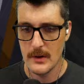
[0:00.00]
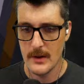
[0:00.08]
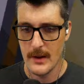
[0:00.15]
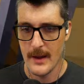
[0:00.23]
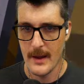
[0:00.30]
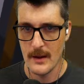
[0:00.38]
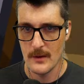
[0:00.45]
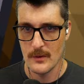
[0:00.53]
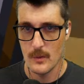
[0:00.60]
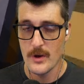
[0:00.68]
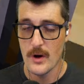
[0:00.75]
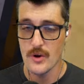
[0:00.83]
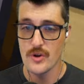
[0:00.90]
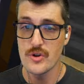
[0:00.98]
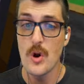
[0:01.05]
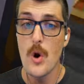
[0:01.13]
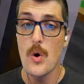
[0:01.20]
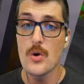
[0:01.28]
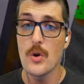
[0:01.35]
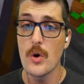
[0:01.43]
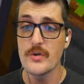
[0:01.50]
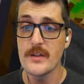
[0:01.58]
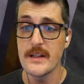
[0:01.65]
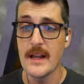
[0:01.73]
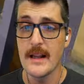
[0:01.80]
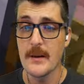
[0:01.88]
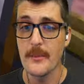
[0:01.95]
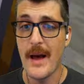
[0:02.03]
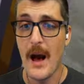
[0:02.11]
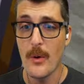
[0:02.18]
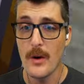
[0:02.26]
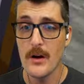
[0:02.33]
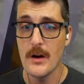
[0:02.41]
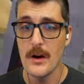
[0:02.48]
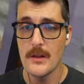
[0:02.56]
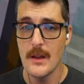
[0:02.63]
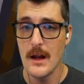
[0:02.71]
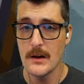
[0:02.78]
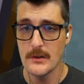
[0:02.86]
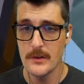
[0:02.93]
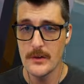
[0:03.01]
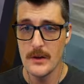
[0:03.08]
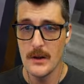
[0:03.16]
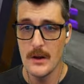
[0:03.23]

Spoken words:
And we are so close to getting power unlocked,